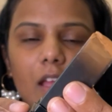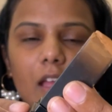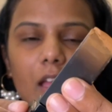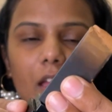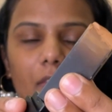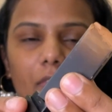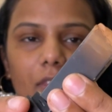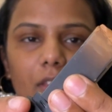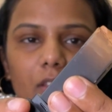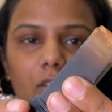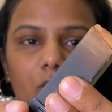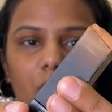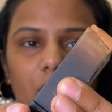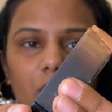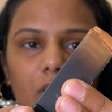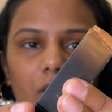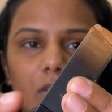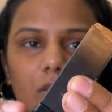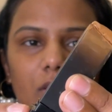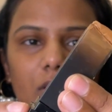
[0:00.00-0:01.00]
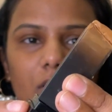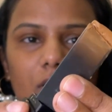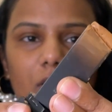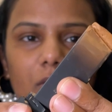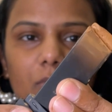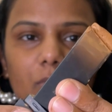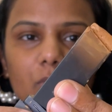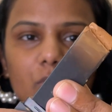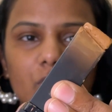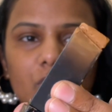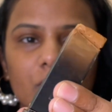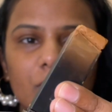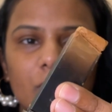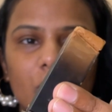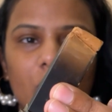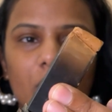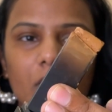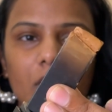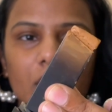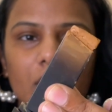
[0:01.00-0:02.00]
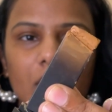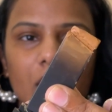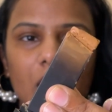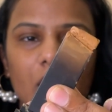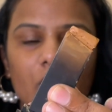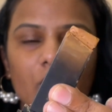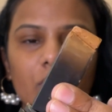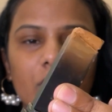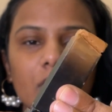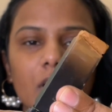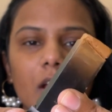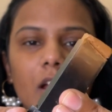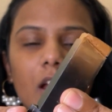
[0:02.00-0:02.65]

and then you can push the product out.